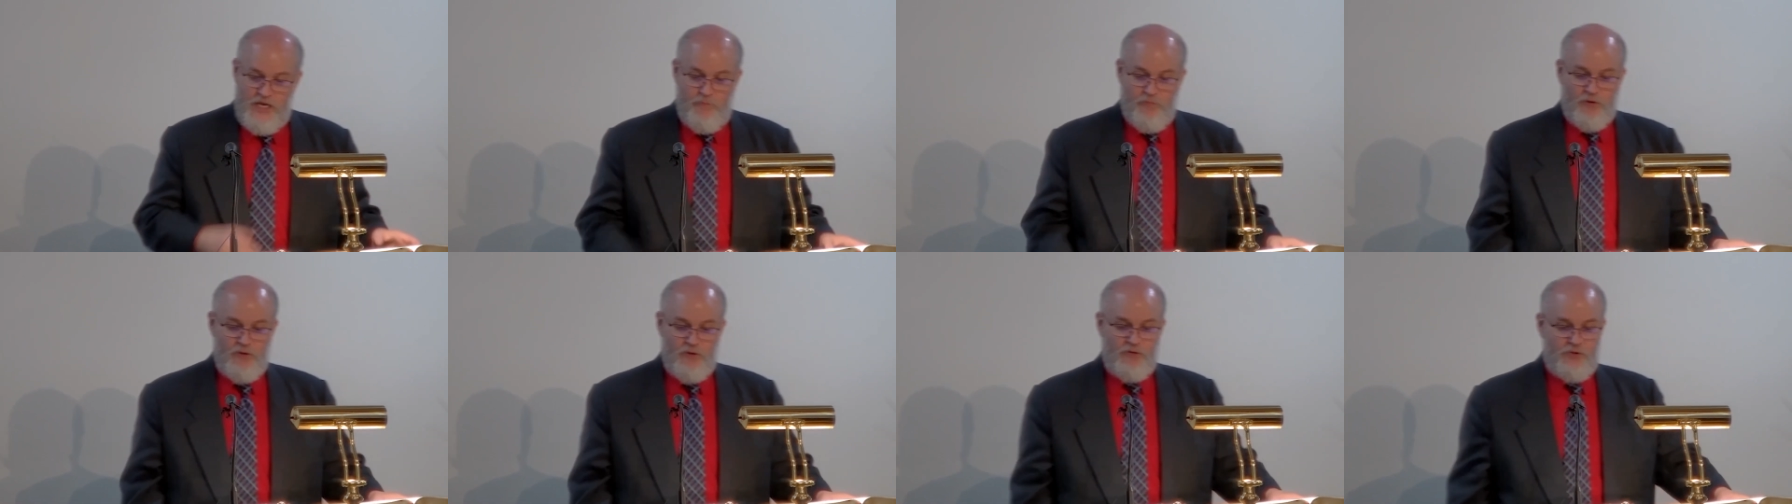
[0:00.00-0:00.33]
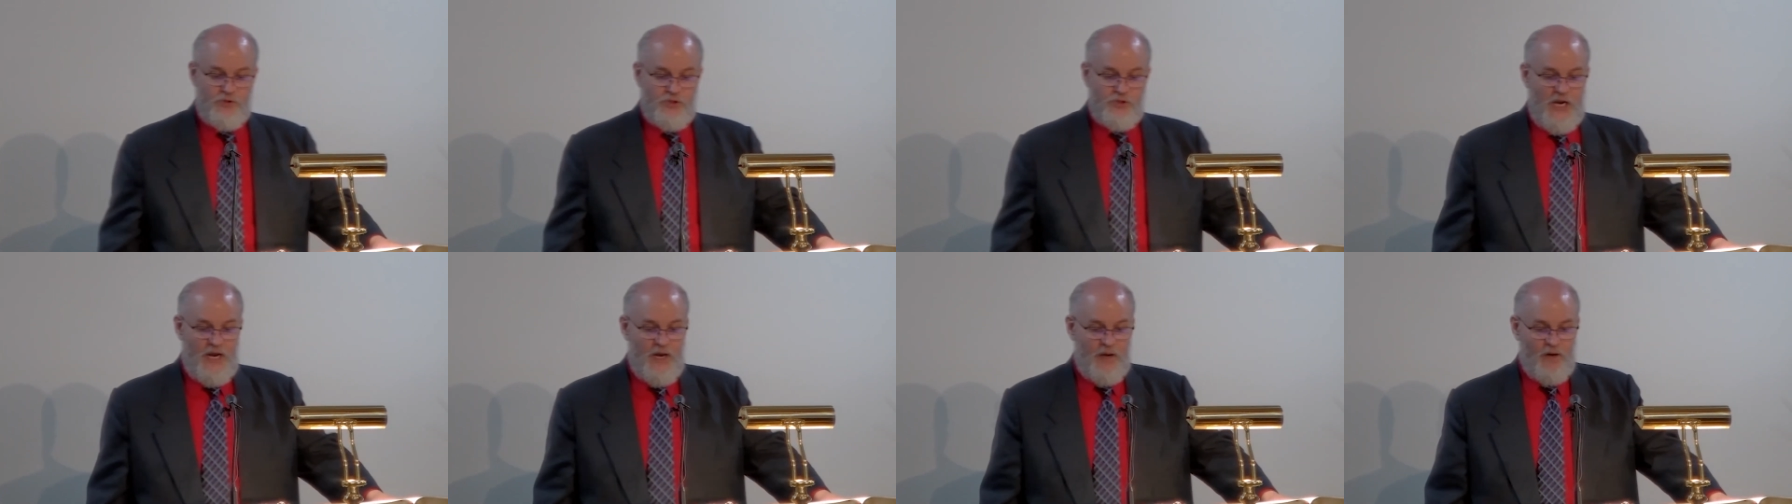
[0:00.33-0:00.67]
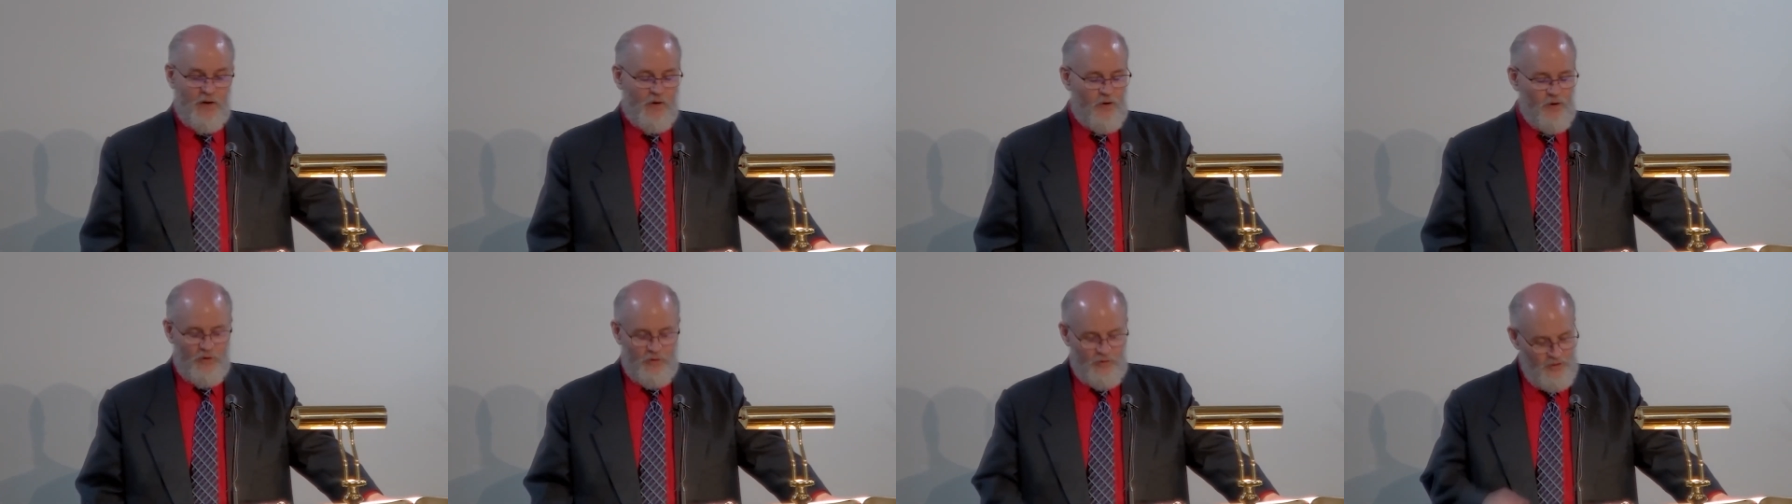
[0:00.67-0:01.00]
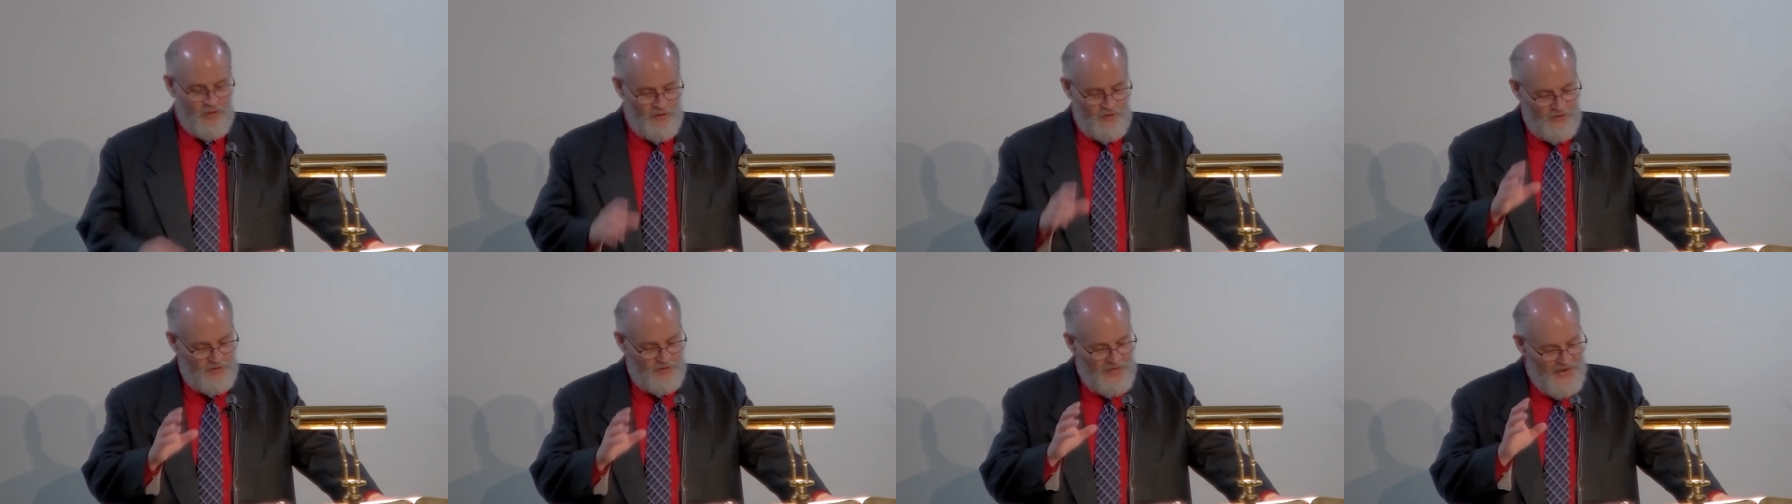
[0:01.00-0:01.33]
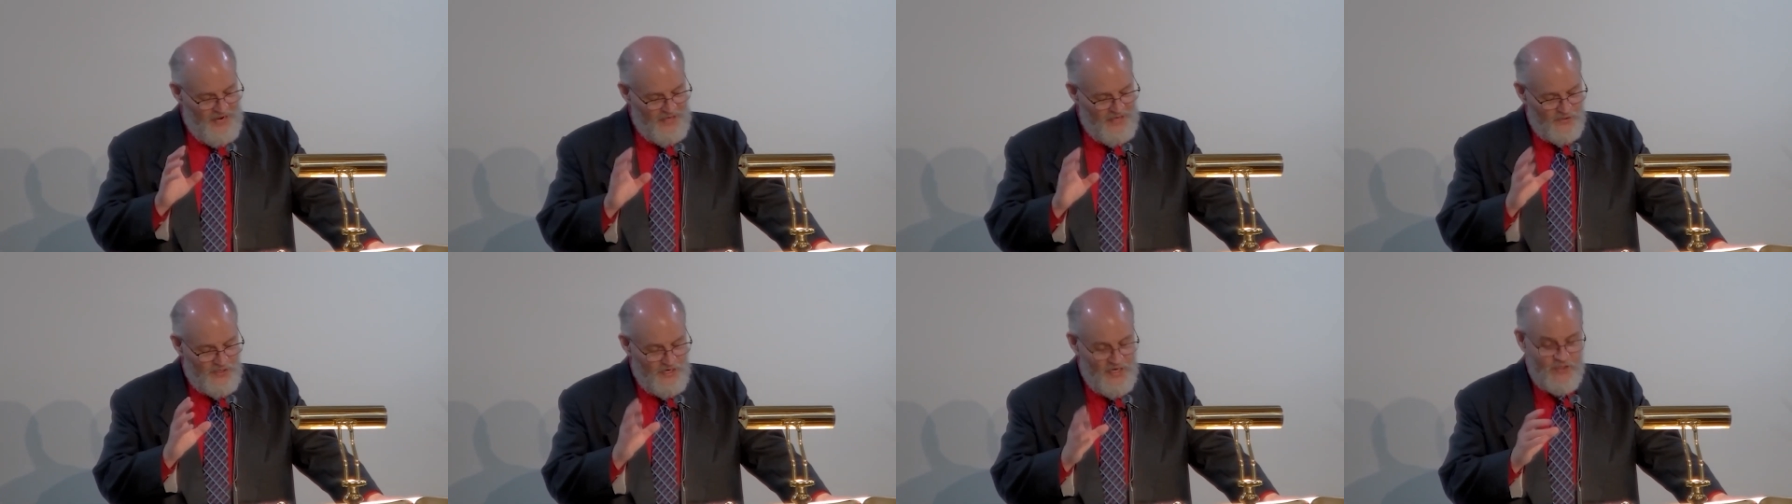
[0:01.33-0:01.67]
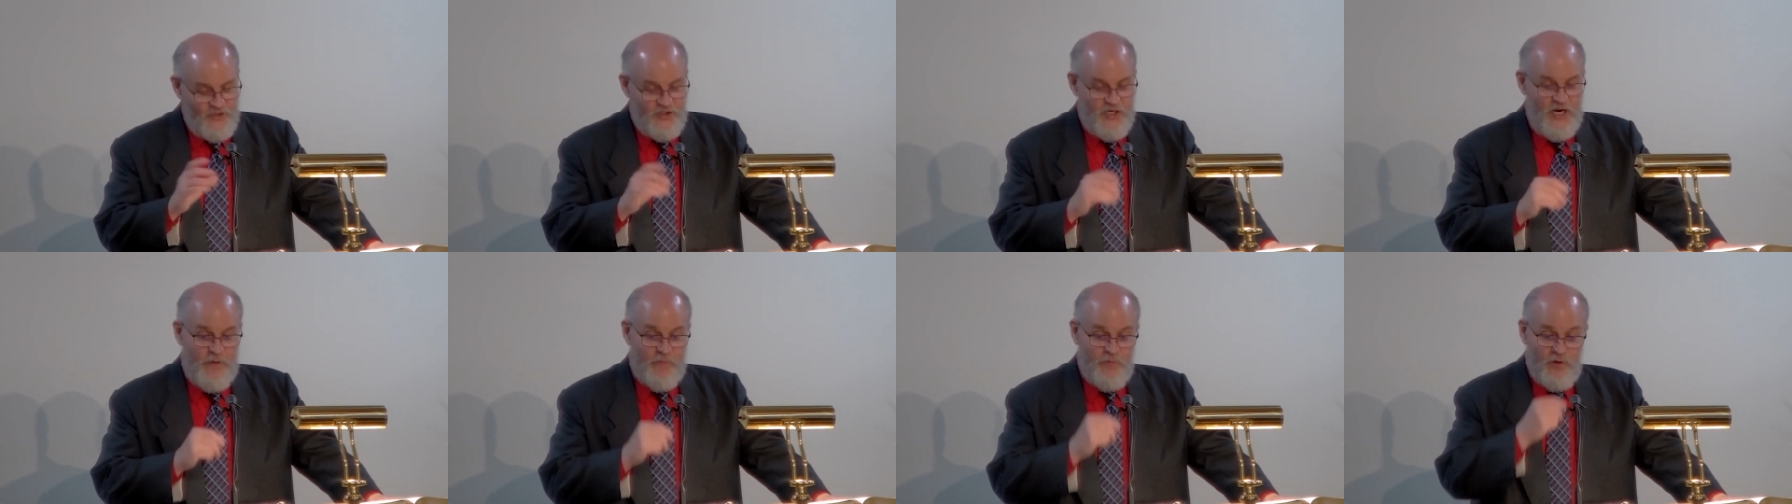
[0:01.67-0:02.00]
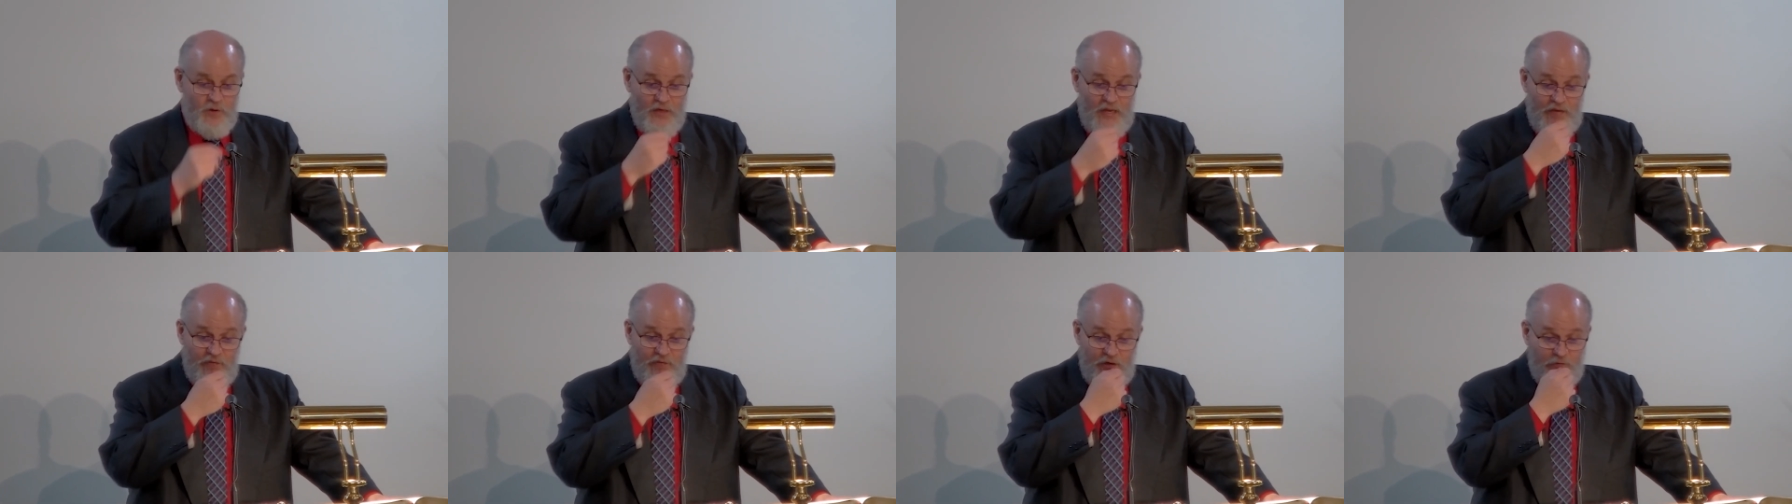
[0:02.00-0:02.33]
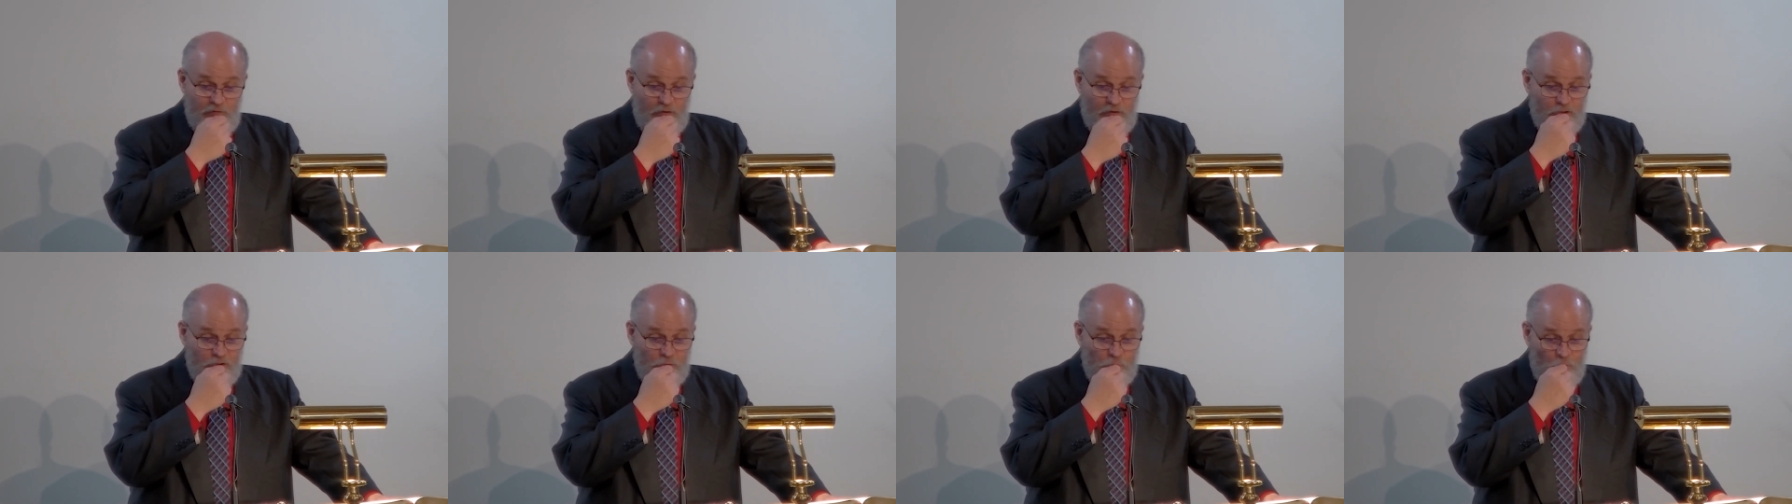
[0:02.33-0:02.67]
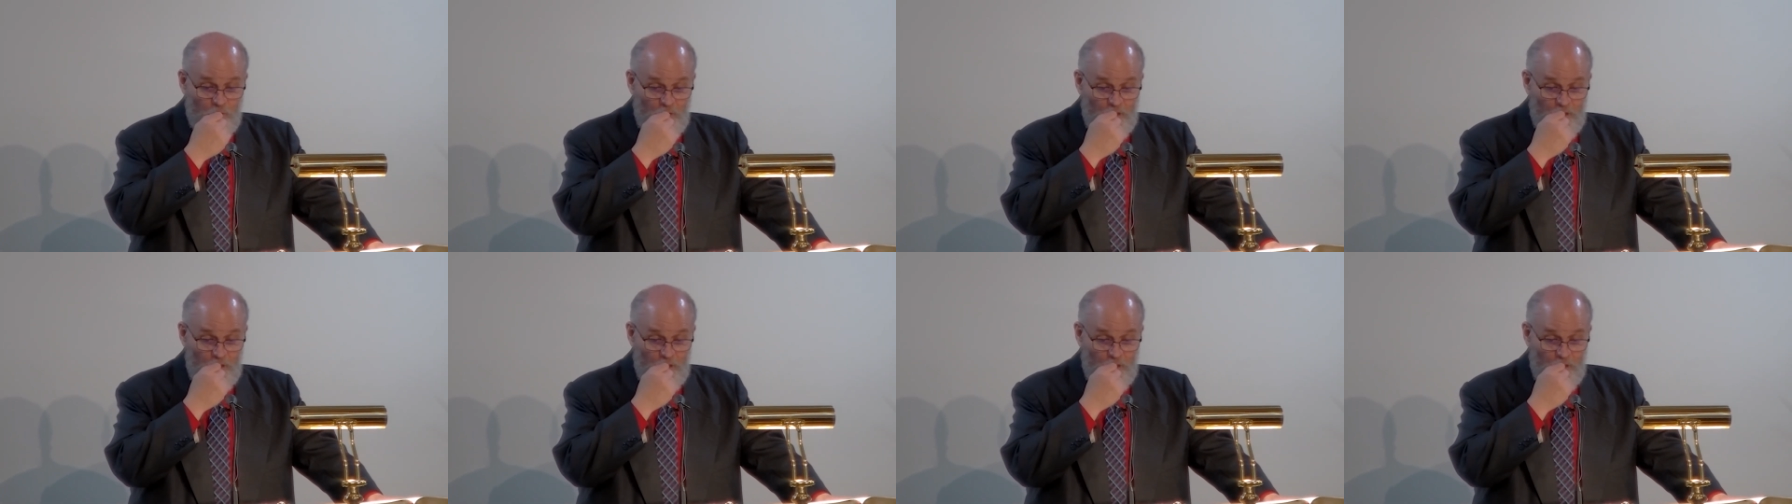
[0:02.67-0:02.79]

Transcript: Hebrews chapter or uh, Isaiah chapter 11 and verse